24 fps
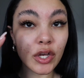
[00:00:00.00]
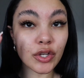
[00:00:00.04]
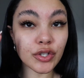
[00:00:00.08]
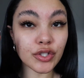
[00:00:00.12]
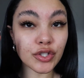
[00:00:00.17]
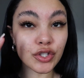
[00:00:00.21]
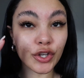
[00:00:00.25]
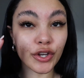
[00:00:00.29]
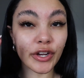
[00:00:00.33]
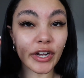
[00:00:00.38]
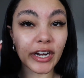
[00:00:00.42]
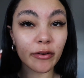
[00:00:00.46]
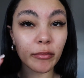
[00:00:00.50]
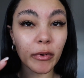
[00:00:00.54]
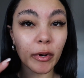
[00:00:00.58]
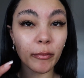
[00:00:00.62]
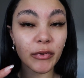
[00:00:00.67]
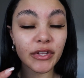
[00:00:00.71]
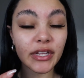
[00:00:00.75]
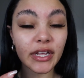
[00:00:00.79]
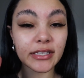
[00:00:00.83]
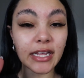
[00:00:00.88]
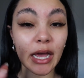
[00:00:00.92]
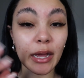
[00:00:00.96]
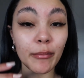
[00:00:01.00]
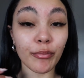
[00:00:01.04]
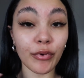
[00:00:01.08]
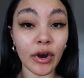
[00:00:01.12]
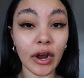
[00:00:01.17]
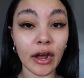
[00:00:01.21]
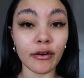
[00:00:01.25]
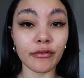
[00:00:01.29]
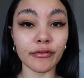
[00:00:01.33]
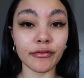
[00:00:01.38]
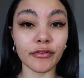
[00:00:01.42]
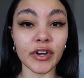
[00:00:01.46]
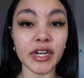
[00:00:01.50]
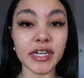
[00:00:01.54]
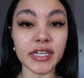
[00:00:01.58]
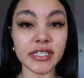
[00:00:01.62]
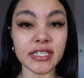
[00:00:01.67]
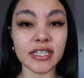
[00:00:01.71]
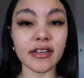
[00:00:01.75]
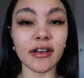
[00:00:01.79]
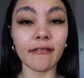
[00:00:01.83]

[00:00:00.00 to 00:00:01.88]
so you gotta remember that that brow freeze